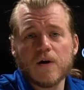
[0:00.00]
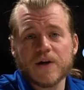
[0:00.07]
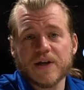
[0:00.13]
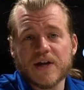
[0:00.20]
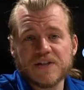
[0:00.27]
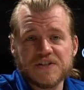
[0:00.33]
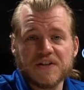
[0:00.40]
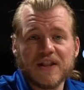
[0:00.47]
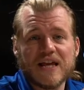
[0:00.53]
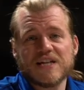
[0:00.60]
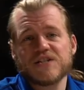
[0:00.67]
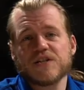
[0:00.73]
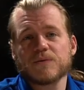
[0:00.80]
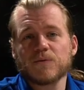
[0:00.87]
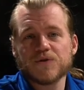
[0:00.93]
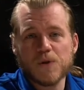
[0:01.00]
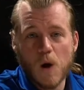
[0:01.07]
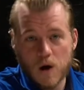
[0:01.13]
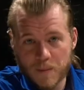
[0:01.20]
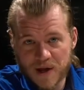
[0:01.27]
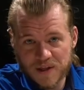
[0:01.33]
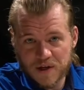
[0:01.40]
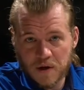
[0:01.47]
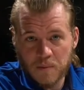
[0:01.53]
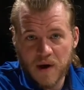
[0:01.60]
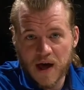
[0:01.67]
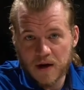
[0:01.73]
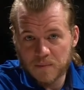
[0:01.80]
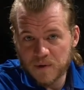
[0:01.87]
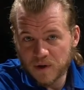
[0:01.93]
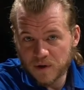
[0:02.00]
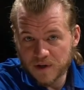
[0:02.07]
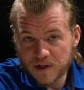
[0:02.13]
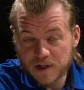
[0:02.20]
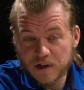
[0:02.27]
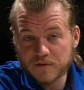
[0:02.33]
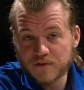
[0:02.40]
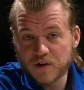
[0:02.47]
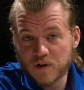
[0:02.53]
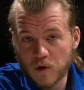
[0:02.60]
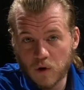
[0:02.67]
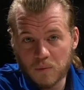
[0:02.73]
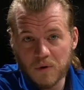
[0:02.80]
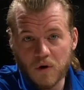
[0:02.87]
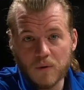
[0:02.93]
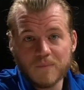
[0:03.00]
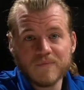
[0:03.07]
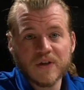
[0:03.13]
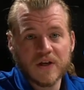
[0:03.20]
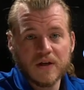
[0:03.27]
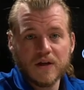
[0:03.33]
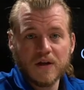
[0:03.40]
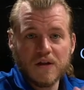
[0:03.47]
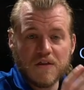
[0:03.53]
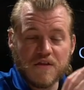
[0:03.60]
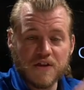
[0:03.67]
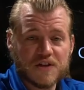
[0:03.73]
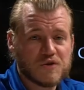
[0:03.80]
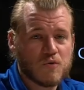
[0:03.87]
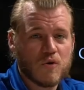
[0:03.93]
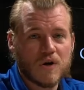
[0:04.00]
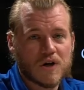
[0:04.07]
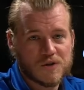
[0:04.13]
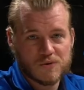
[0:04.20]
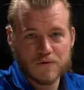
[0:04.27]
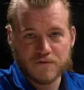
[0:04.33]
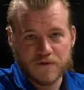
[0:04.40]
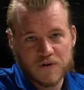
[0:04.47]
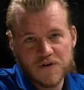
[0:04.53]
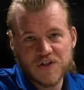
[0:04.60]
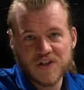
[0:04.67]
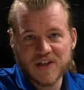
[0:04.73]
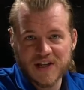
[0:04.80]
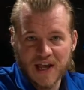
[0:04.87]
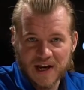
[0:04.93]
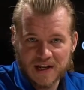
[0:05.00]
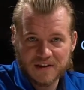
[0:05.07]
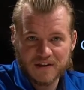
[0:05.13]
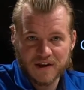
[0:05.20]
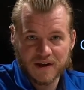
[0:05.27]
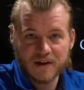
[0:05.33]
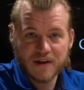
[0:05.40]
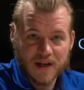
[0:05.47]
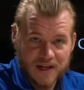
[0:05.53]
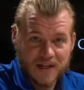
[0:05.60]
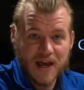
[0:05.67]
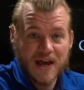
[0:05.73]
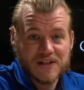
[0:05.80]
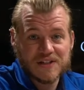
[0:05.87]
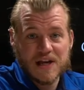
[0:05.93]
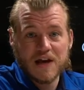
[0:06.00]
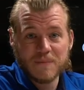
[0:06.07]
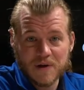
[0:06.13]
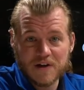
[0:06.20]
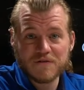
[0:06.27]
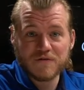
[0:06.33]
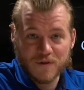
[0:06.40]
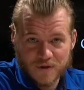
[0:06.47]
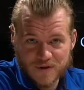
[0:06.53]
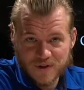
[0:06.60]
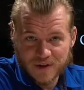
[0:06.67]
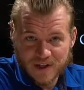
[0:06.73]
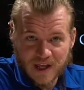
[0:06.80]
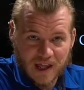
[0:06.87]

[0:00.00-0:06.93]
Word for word: guys, and lastly we'll talk about the compatibility of the Cobalt. This works with virtually anything, and yes, I mean virtually